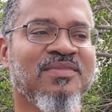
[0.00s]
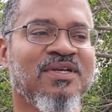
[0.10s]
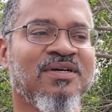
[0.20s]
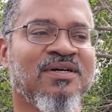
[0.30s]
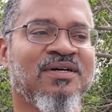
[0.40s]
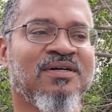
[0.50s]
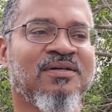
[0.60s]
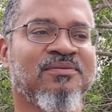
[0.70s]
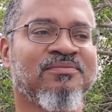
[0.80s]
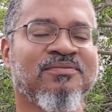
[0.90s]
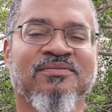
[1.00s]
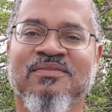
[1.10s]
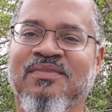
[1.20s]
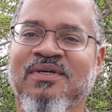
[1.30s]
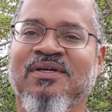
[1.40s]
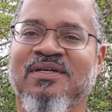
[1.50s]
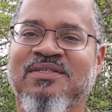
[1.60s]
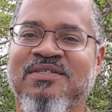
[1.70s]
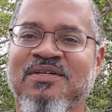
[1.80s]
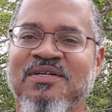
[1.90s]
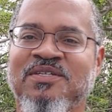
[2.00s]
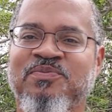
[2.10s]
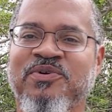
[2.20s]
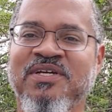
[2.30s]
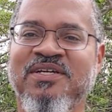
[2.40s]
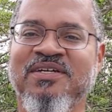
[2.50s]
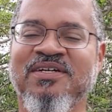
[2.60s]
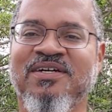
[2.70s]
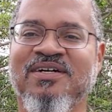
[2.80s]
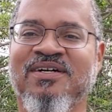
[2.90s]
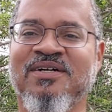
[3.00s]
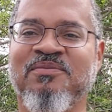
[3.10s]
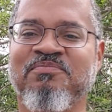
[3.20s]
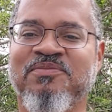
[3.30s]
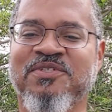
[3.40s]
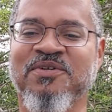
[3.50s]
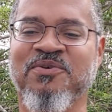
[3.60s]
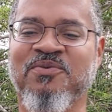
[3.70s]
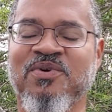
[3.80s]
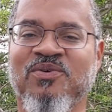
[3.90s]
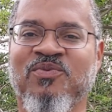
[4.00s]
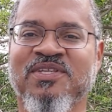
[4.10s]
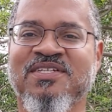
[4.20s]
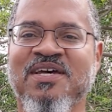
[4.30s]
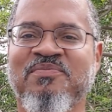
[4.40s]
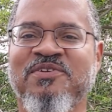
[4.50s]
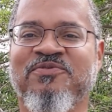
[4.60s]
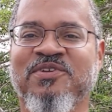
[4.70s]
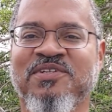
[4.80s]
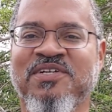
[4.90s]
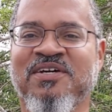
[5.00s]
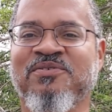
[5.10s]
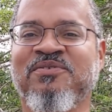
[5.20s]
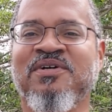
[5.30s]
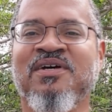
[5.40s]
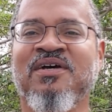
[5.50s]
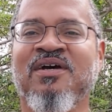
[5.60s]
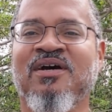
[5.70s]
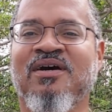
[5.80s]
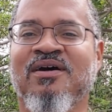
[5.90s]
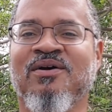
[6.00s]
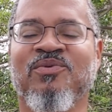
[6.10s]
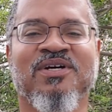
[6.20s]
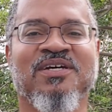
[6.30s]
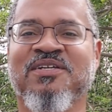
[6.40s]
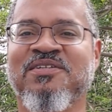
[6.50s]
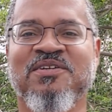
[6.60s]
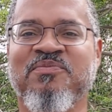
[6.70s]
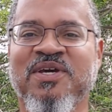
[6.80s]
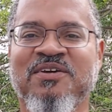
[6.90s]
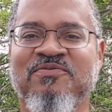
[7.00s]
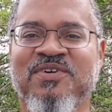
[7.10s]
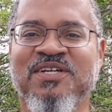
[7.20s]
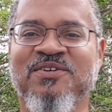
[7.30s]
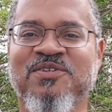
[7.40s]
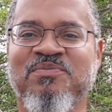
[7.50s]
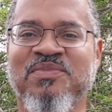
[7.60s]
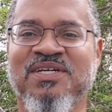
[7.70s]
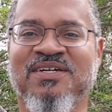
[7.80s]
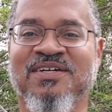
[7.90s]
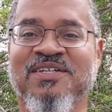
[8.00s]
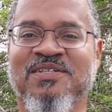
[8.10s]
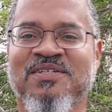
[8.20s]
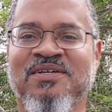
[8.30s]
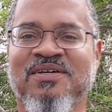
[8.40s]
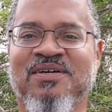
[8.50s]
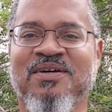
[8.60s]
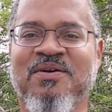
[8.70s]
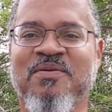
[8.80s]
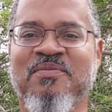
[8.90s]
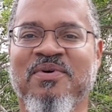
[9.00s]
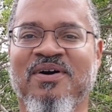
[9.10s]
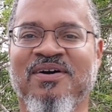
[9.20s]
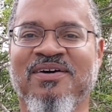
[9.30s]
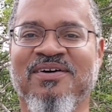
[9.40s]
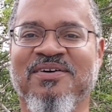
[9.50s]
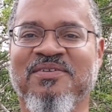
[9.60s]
uh, it's uh, it's pretty good. Um, so what does that mean for the channel? Uh, we're going to continue making videos because uh,